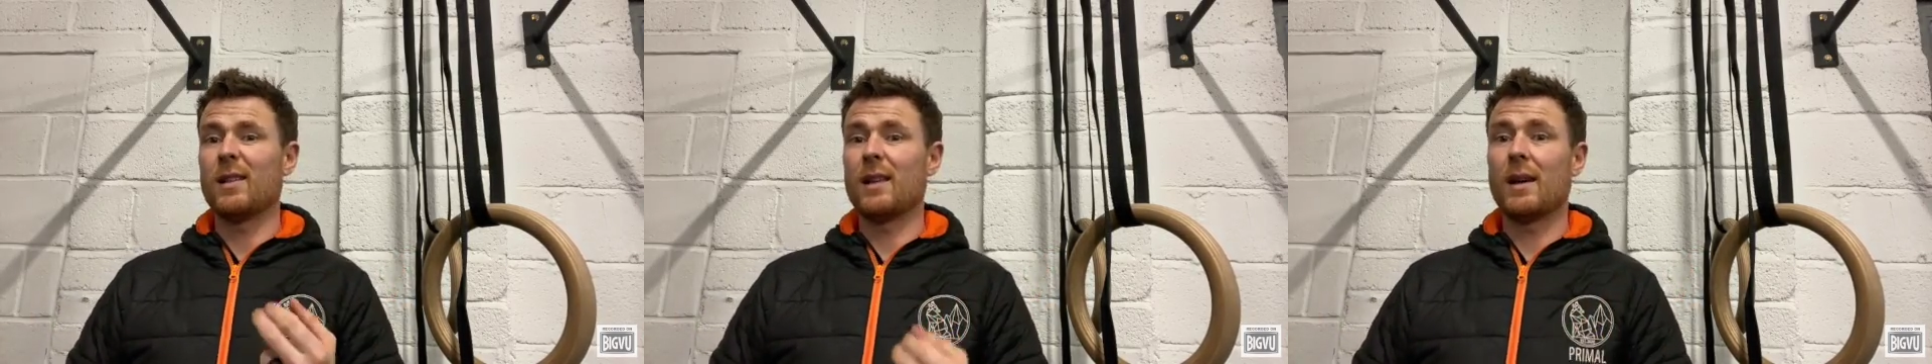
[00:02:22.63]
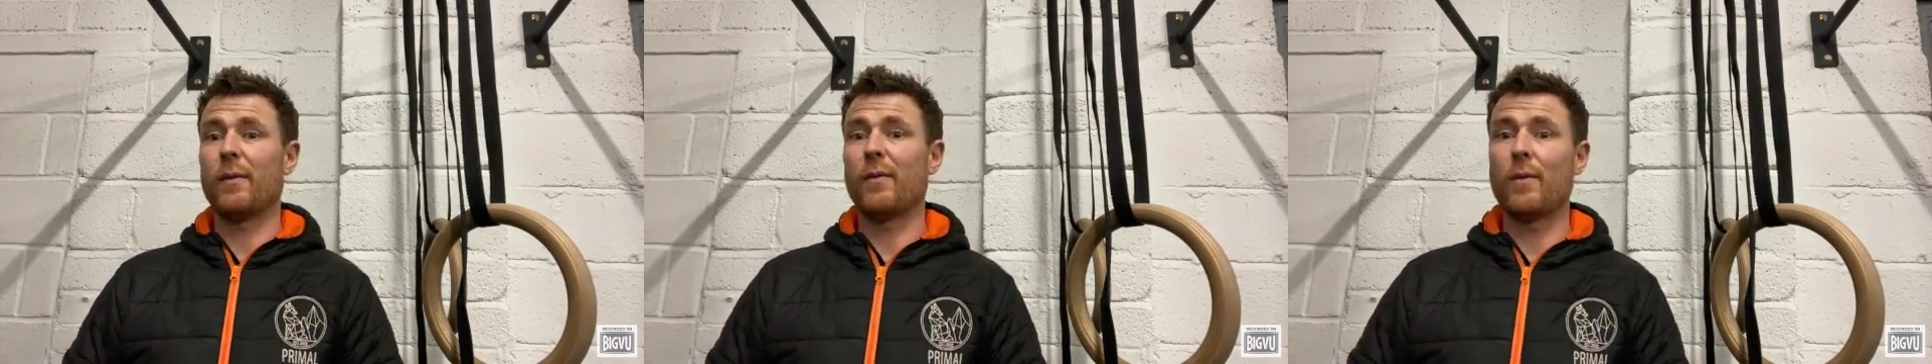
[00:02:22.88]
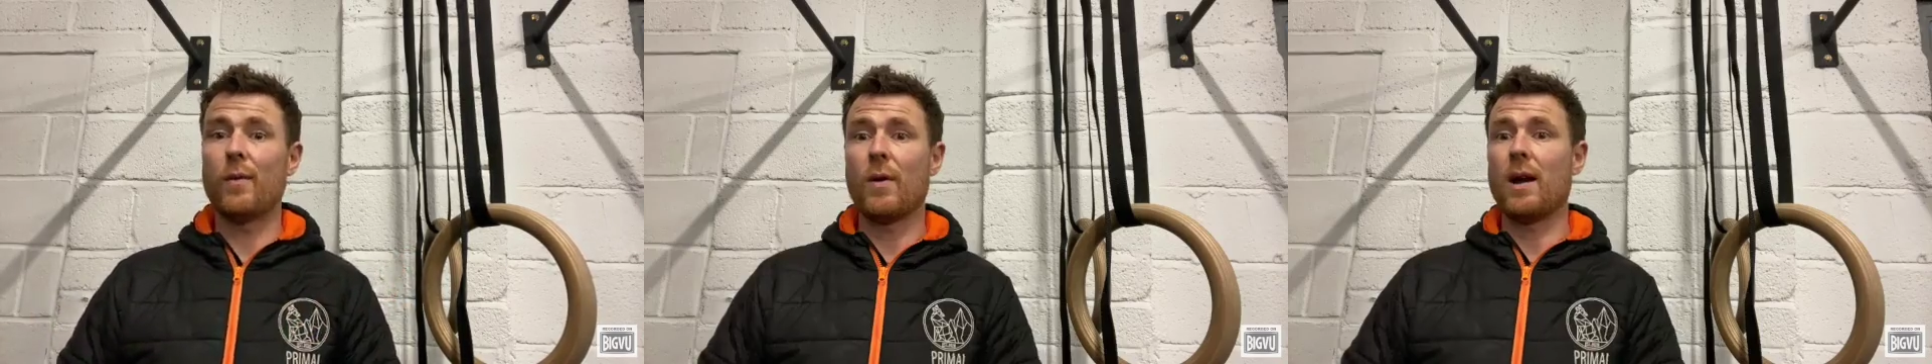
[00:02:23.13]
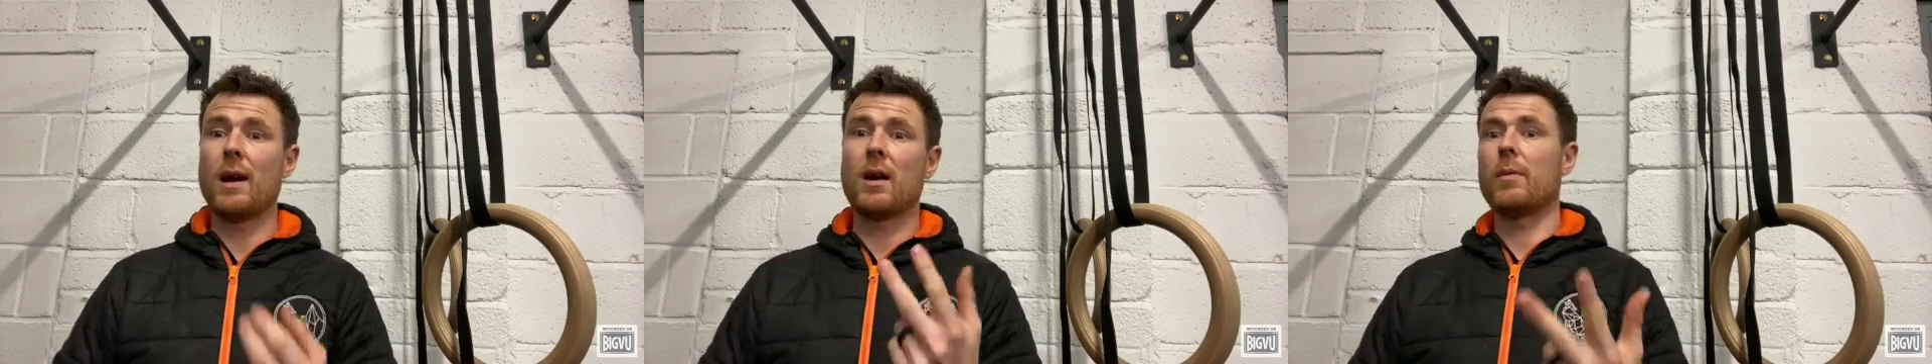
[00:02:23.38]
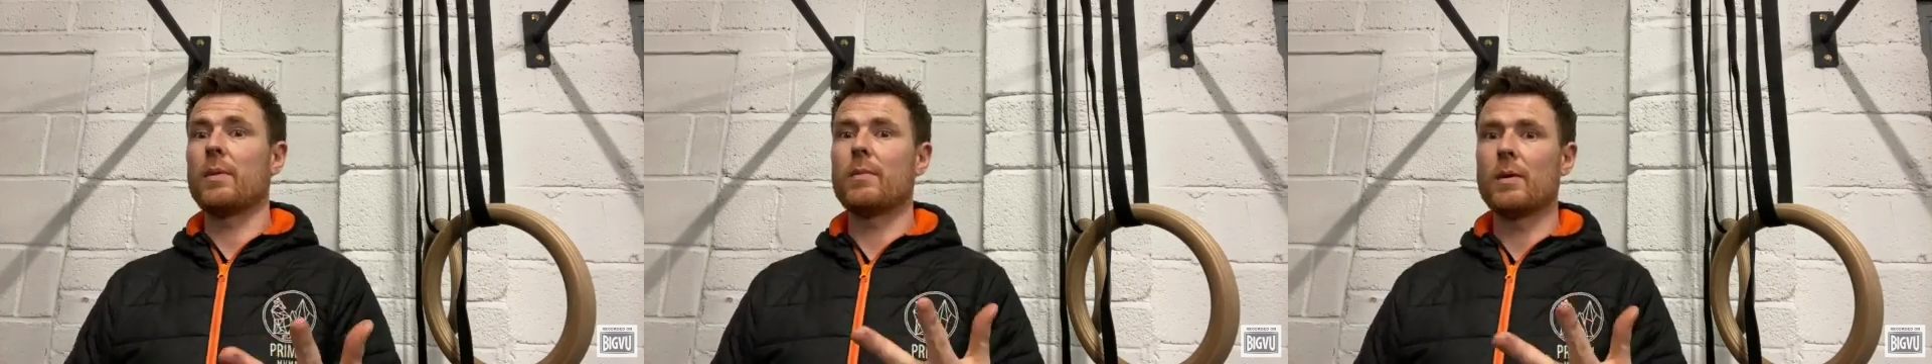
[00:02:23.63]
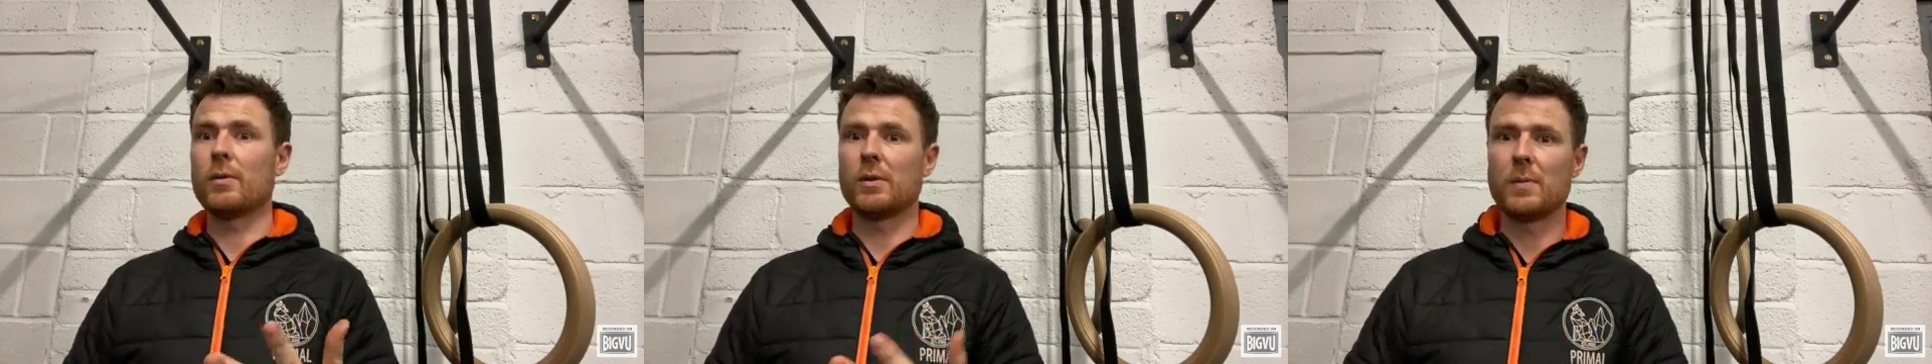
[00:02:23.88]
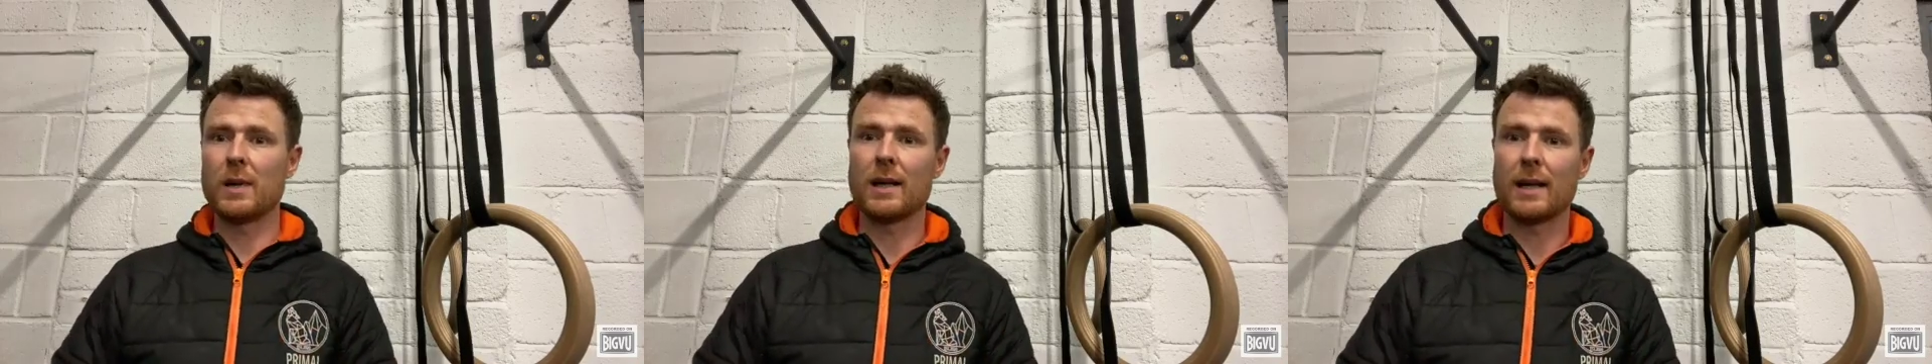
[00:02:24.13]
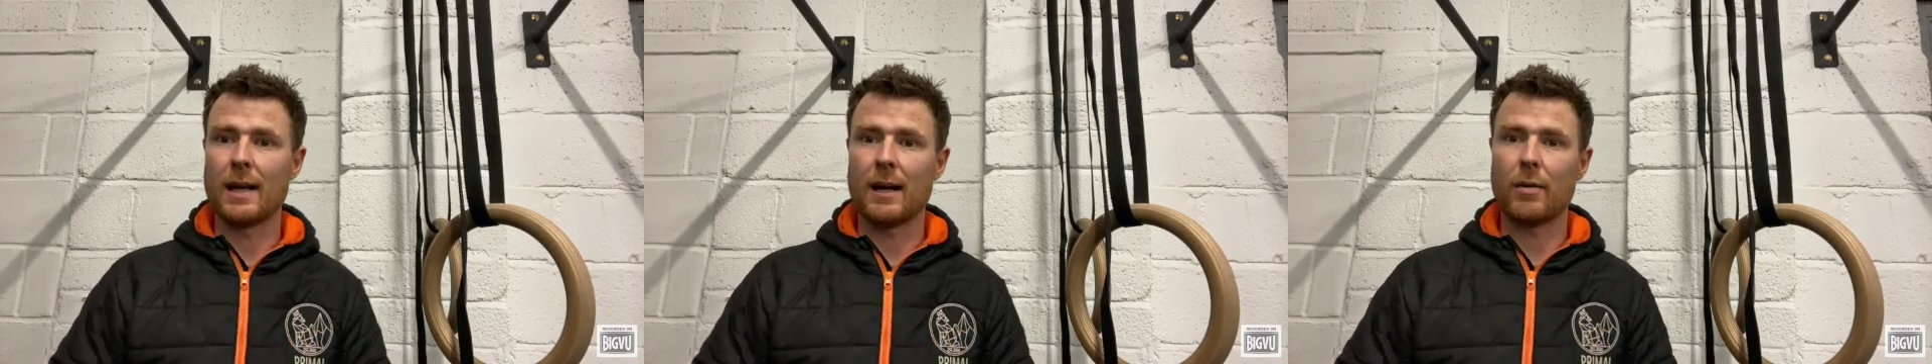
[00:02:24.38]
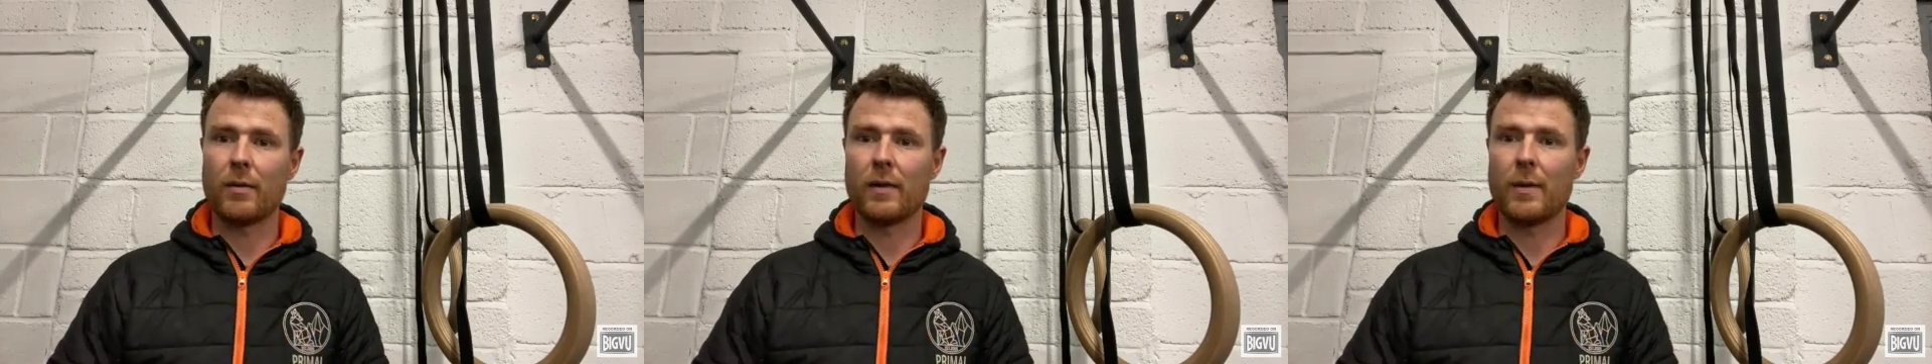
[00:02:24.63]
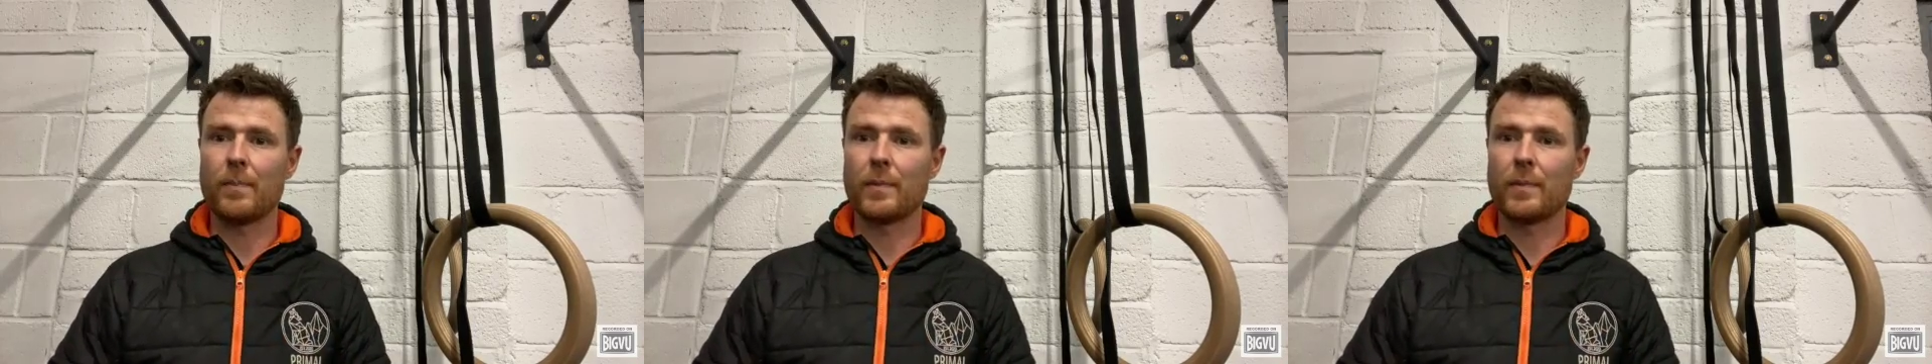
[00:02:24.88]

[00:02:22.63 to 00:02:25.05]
therefore how many meals are we going to get out of it.